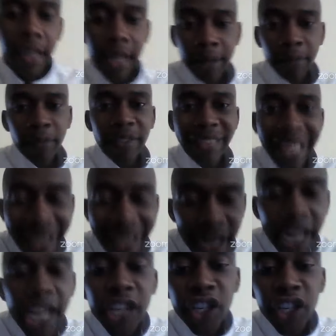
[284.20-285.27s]
um, the
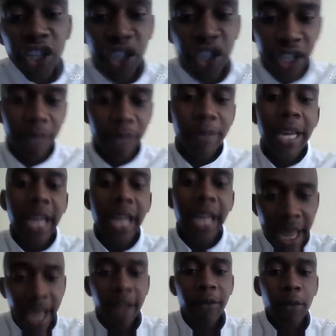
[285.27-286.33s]
relationship that I
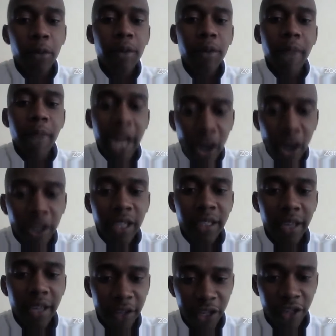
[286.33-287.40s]
have with my Lord and
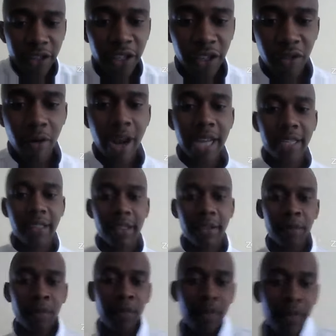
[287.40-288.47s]
Savior Jesus Christ.
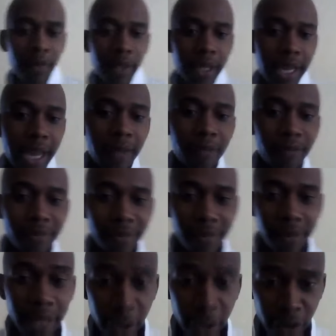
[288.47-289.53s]
Yeah.
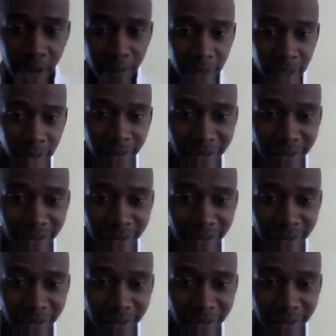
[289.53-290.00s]
Can you hear me?